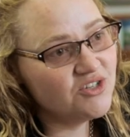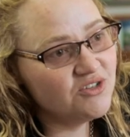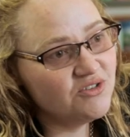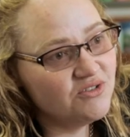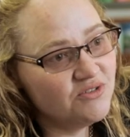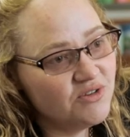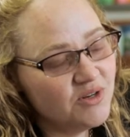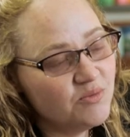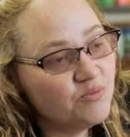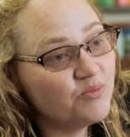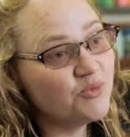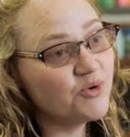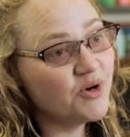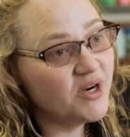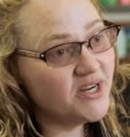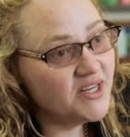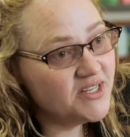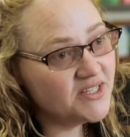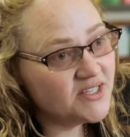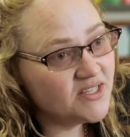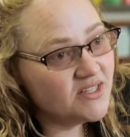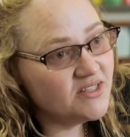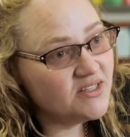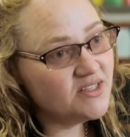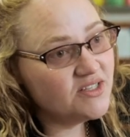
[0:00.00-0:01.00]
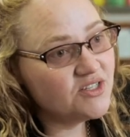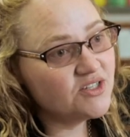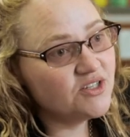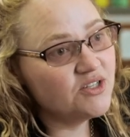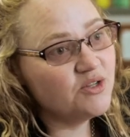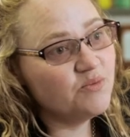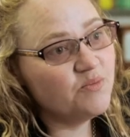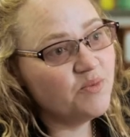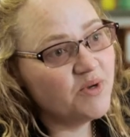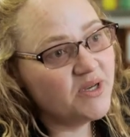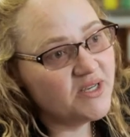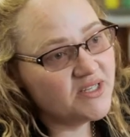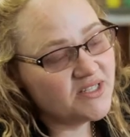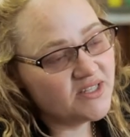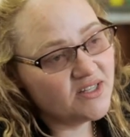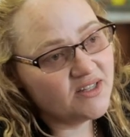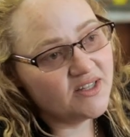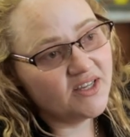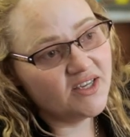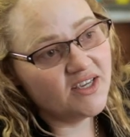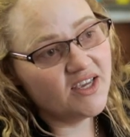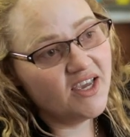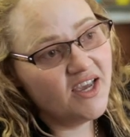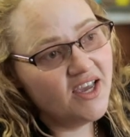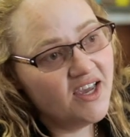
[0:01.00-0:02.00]
to embrace this to the best
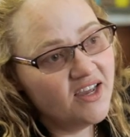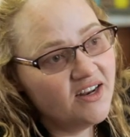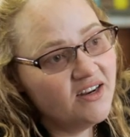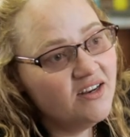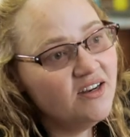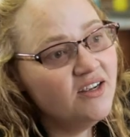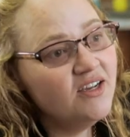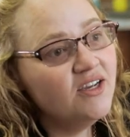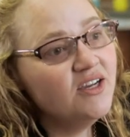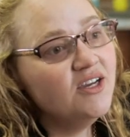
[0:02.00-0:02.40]
they can.